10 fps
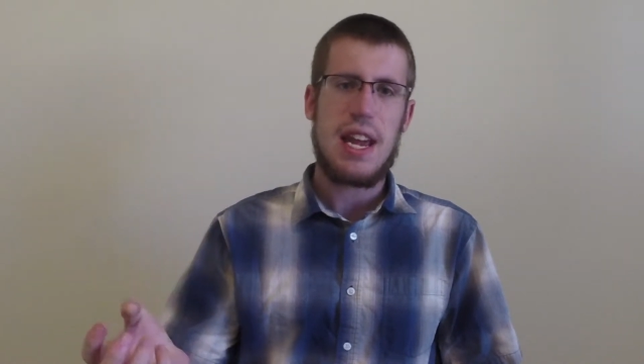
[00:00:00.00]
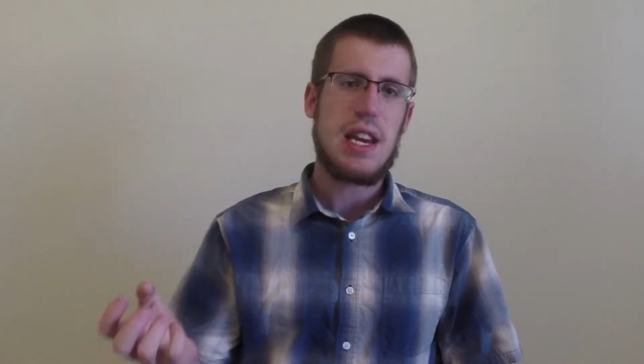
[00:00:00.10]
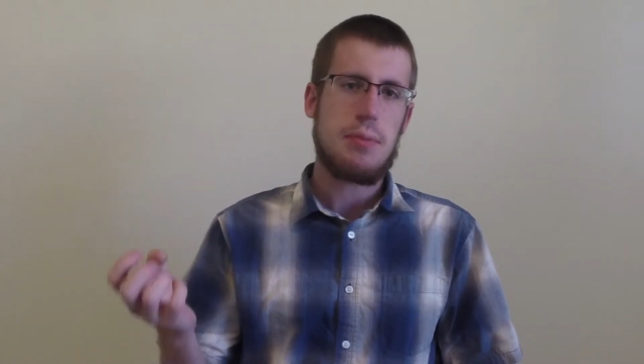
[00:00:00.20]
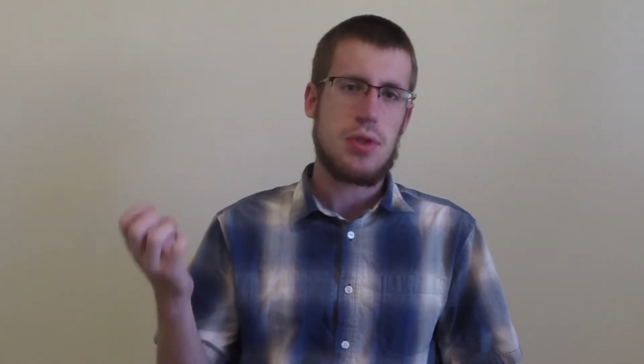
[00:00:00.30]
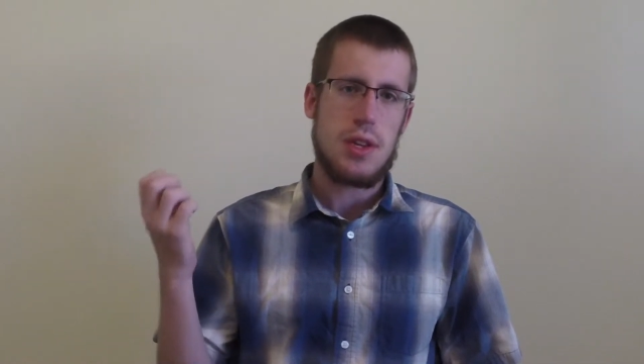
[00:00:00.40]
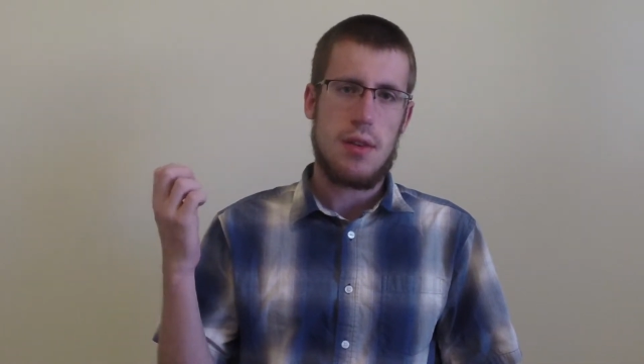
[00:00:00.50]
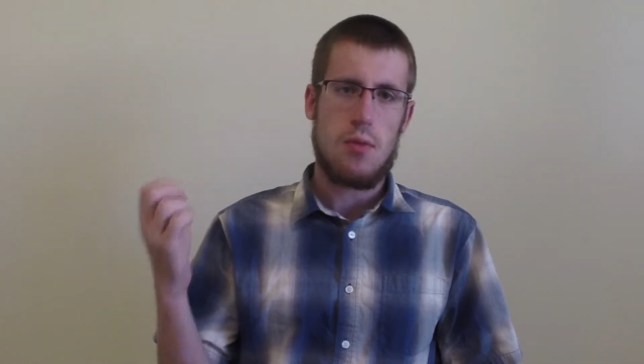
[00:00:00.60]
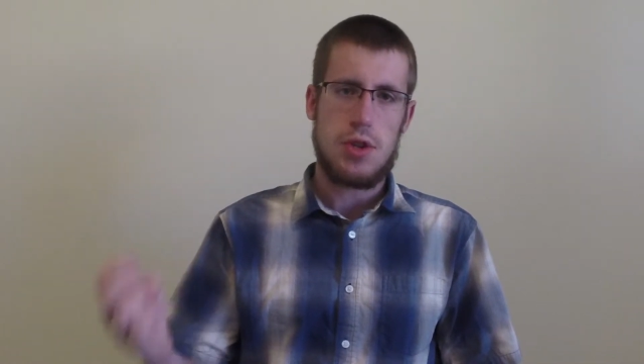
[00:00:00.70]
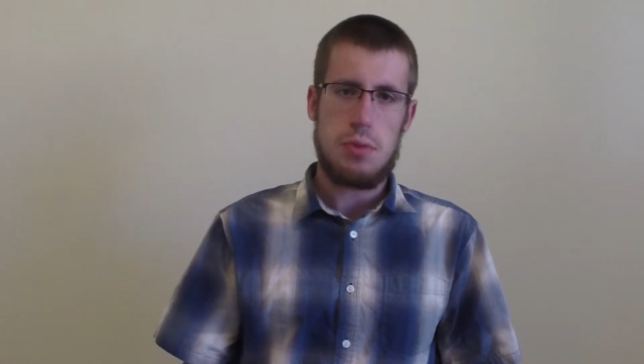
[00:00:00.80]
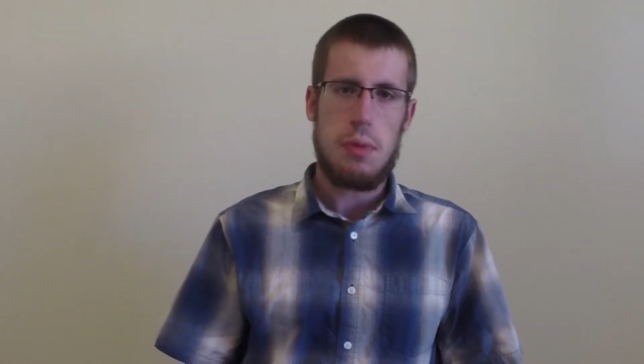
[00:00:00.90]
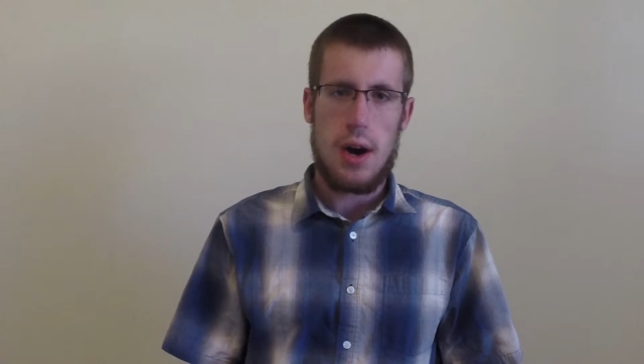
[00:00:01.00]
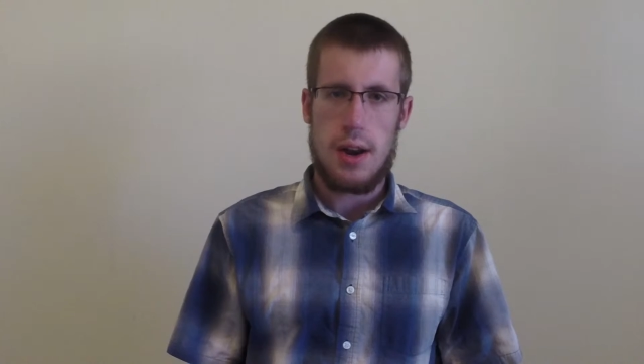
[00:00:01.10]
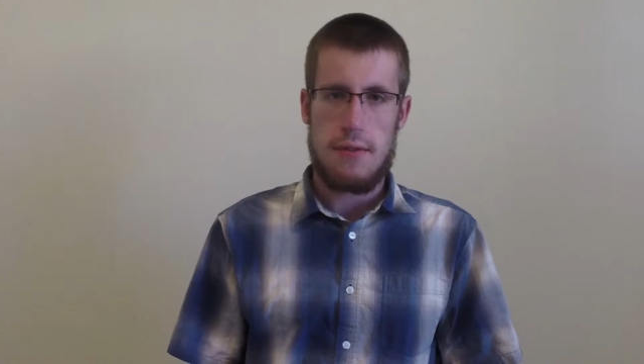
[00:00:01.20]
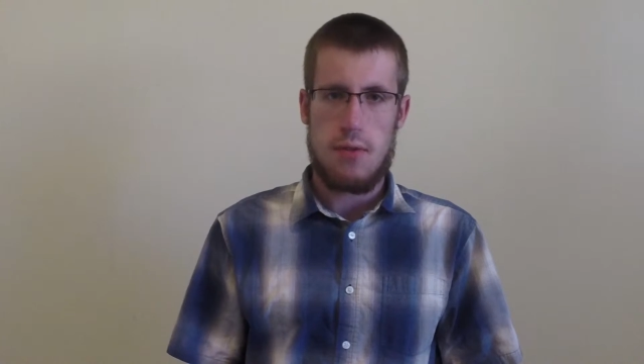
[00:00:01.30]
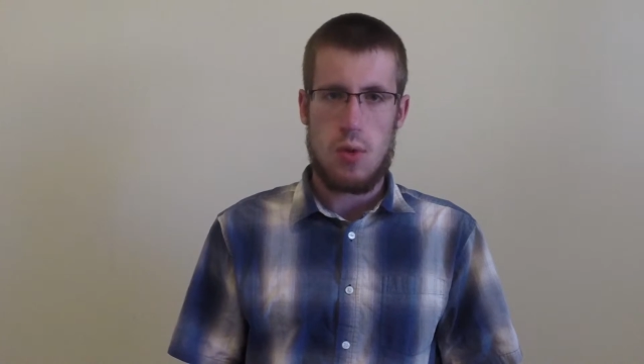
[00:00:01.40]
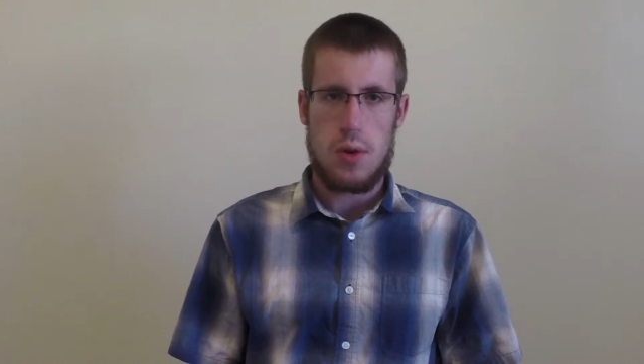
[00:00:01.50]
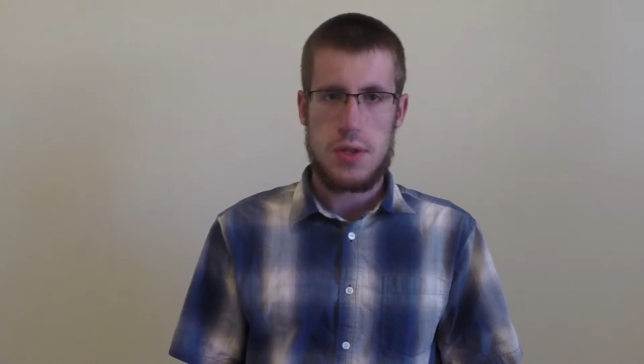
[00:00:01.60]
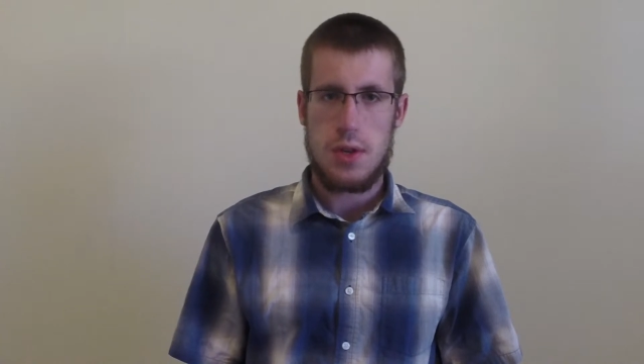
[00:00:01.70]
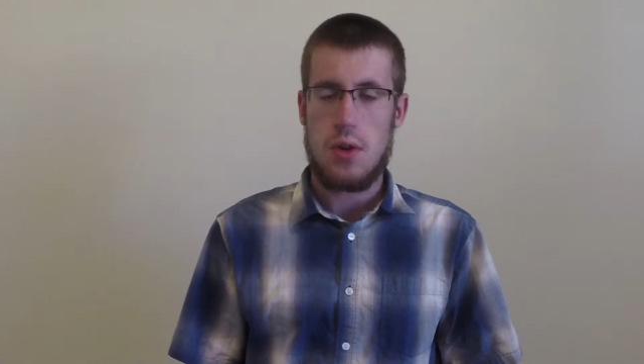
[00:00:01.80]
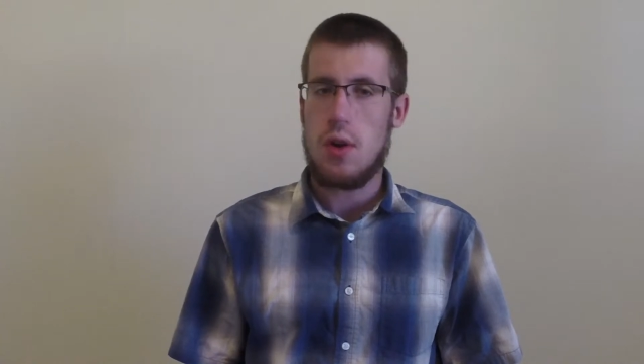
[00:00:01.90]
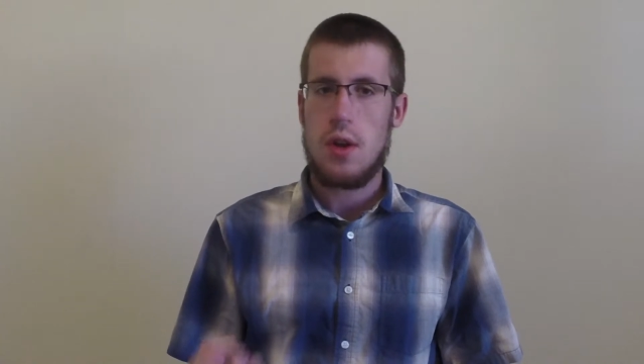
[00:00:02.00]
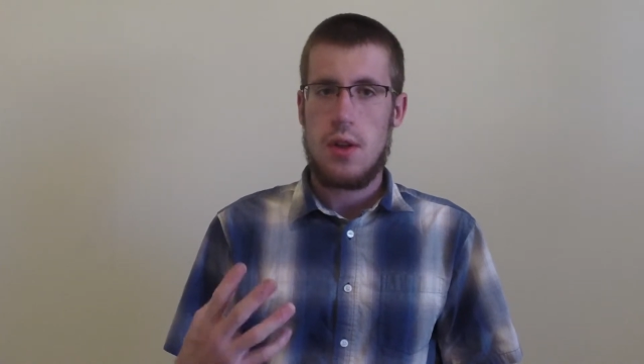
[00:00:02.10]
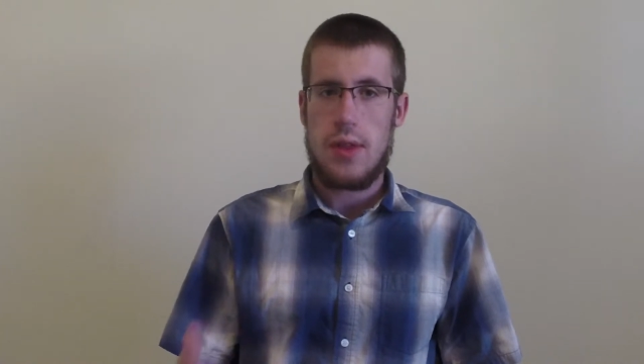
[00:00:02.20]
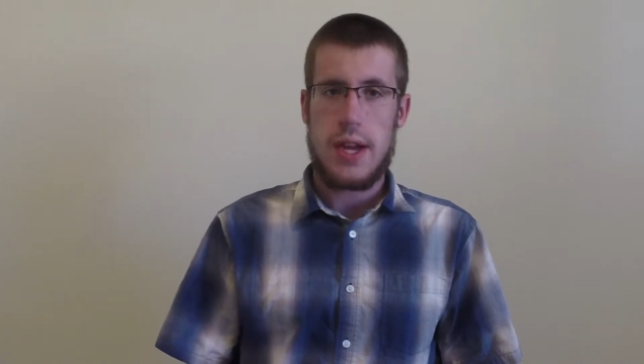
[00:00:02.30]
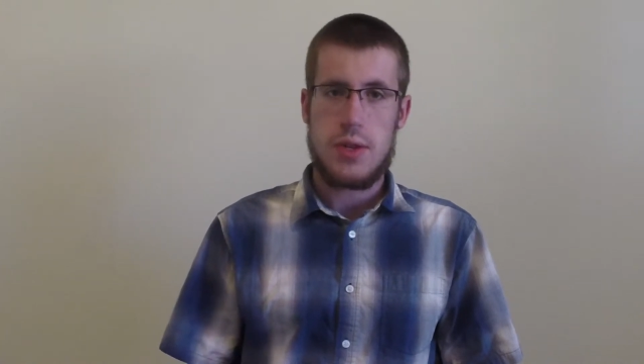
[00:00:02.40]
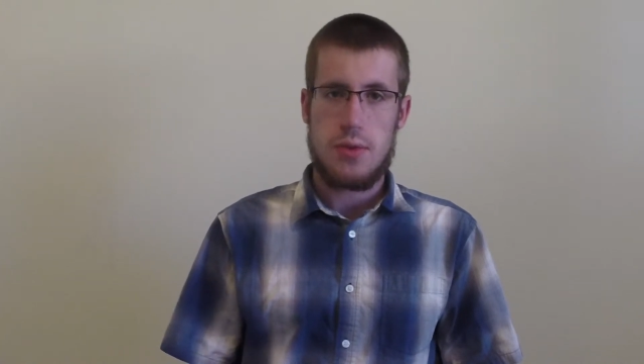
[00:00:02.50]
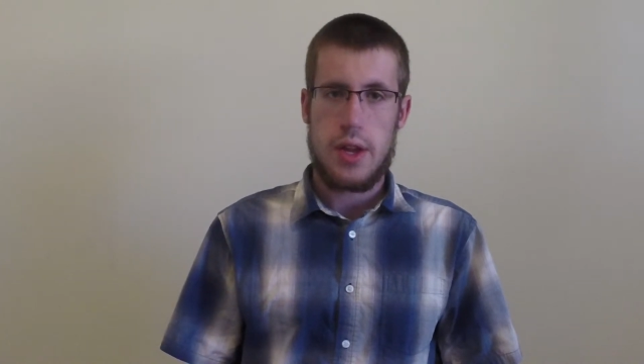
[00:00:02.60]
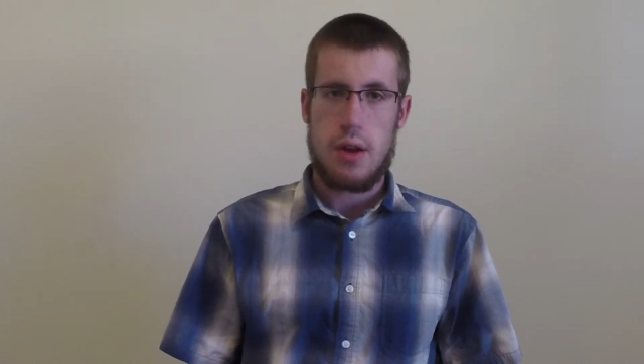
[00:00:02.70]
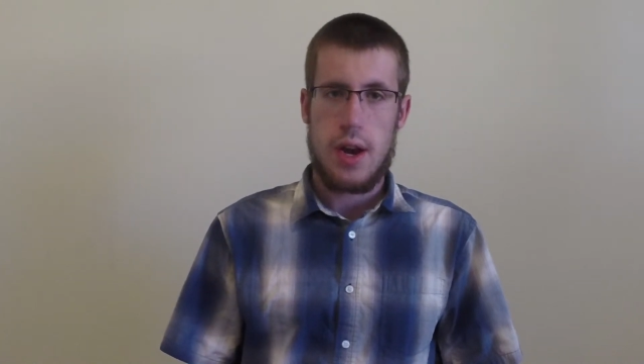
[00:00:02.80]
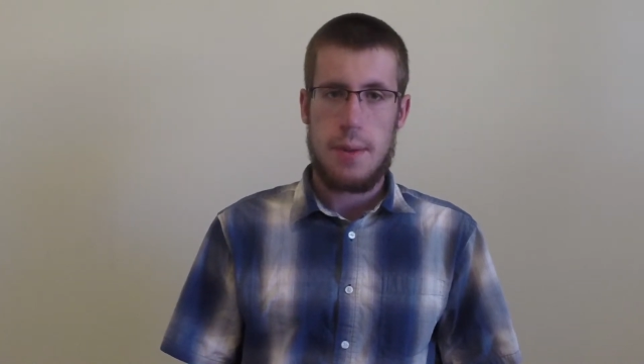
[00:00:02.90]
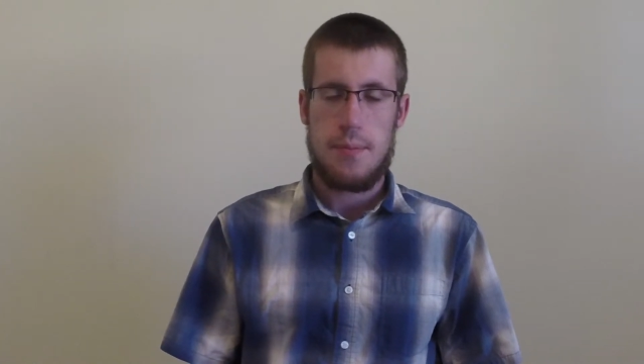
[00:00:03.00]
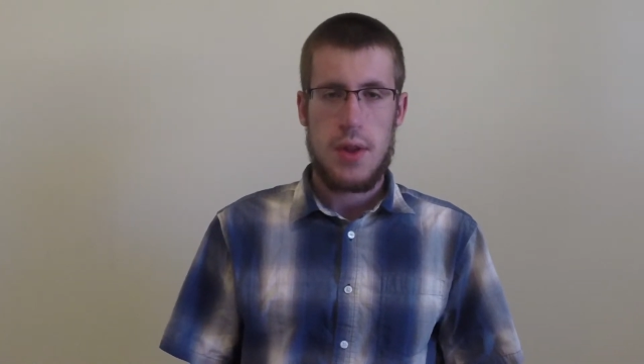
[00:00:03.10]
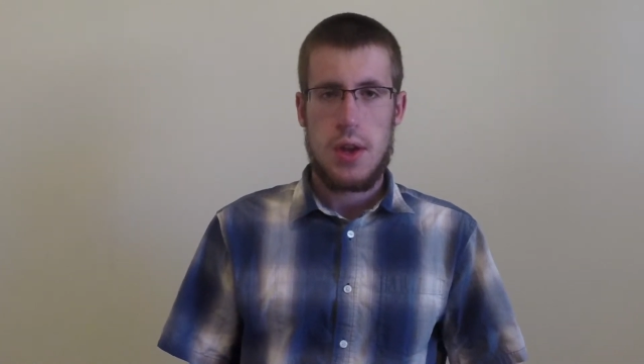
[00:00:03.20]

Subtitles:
80% of what you bought it for. So that's really great.